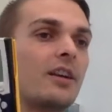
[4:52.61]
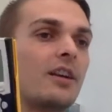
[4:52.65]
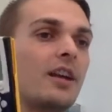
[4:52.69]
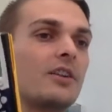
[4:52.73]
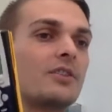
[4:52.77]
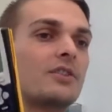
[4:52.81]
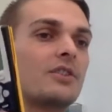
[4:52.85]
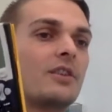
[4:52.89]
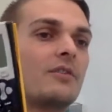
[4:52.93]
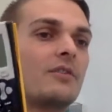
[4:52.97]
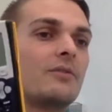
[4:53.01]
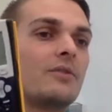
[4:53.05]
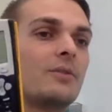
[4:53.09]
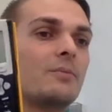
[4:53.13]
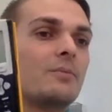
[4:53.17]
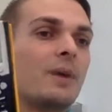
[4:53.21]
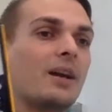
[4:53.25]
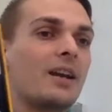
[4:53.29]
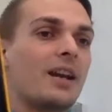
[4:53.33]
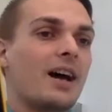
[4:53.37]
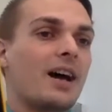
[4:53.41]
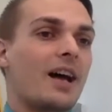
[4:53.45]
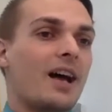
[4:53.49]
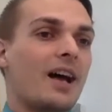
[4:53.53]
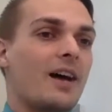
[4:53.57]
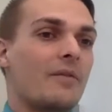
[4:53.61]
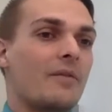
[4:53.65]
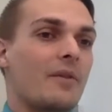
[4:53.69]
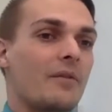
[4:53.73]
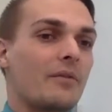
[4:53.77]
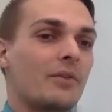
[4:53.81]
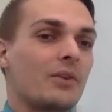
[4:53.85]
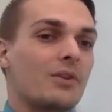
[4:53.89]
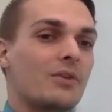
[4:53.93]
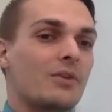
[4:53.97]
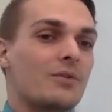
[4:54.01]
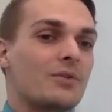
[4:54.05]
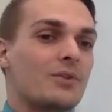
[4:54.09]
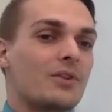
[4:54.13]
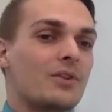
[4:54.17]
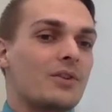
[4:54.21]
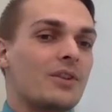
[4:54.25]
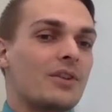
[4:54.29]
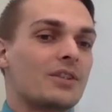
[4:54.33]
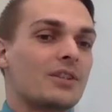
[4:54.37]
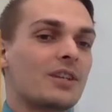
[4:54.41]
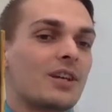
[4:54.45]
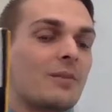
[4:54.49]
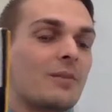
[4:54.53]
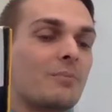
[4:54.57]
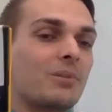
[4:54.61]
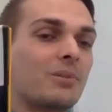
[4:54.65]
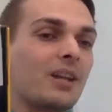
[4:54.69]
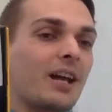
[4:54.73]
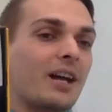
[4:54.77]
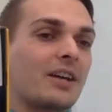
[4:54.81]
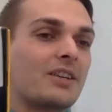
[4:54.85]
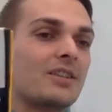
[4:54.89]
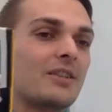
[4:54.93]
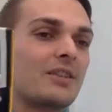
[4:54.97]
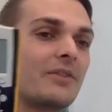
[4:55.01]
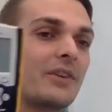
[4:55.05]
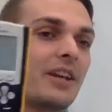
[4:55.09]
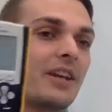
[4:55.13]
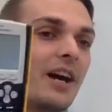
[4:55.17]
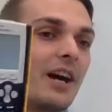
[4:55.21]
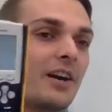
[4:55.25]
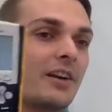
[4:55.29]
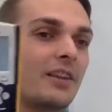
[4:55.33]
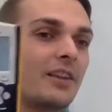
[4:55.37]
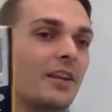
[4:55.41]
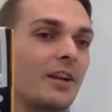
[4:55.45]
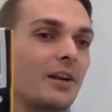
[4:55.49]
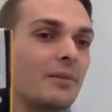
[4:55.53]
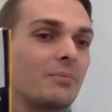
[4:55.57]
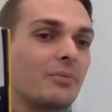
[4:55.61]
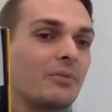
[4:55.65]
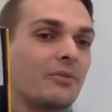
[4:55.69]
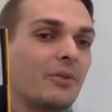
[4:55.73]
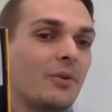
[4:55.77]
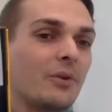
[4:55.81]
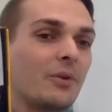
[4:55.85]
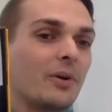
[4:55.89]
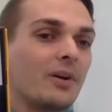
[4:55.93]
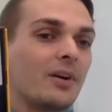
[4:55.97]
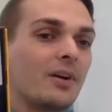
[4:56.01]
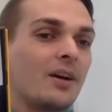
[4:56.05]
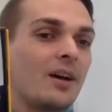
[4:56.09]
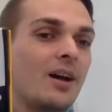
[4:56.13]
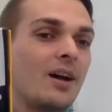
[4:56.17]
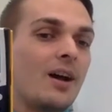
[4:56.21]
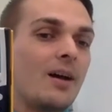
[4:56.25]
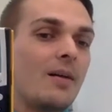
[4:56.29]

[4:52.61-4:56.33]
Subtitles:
Now, some of you might not have ever used this complex of a calculator before,